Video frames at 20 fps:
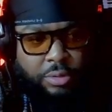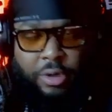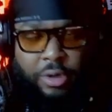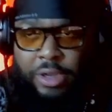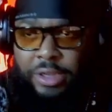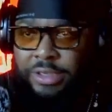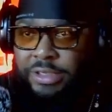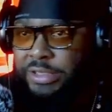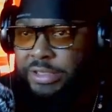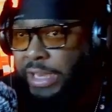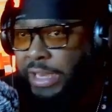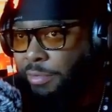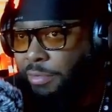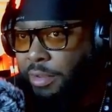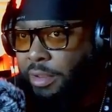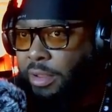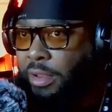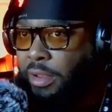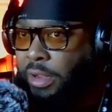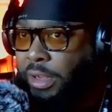are
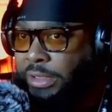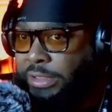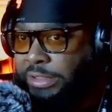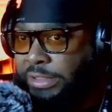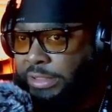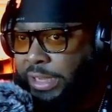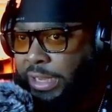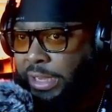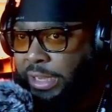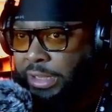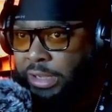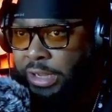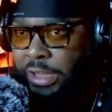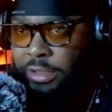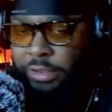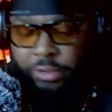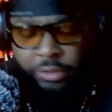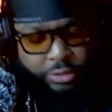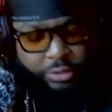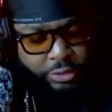the same
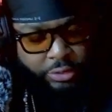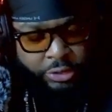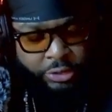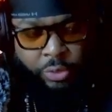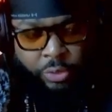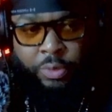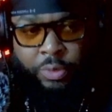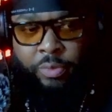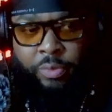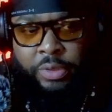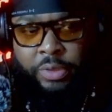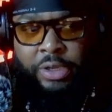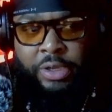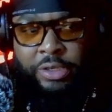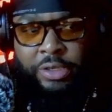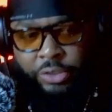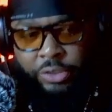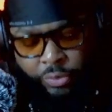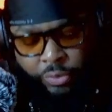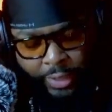color. So what we're
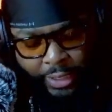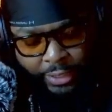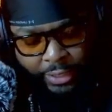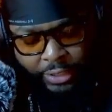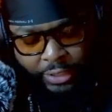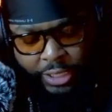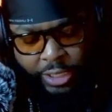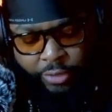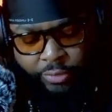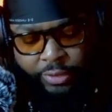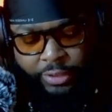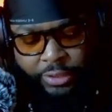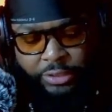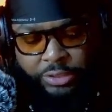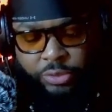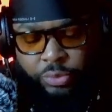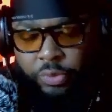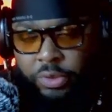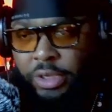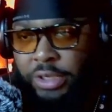gonna do right now
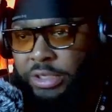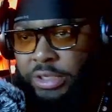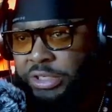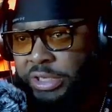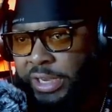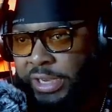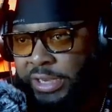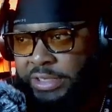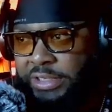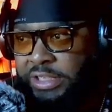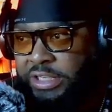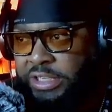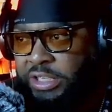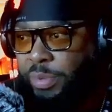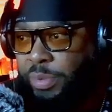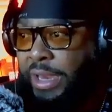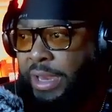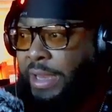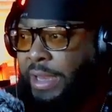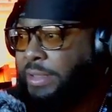is we're gonna change these
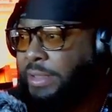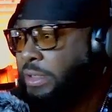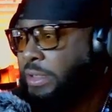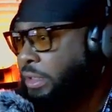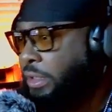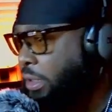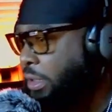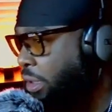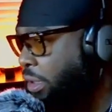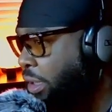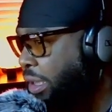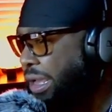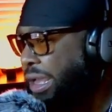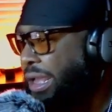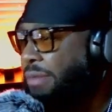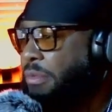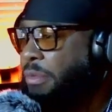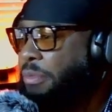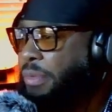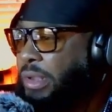pads.
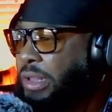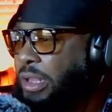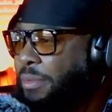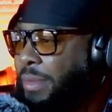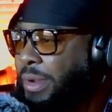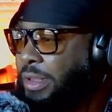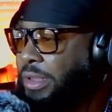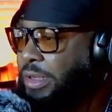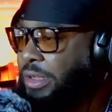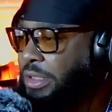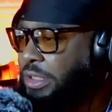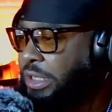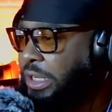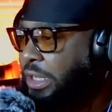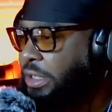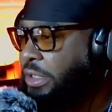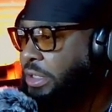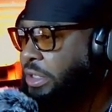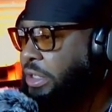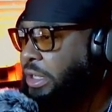I'm gonna pull up my little
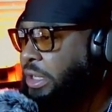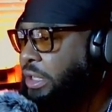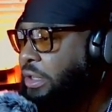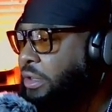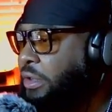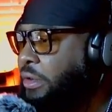cheat sheet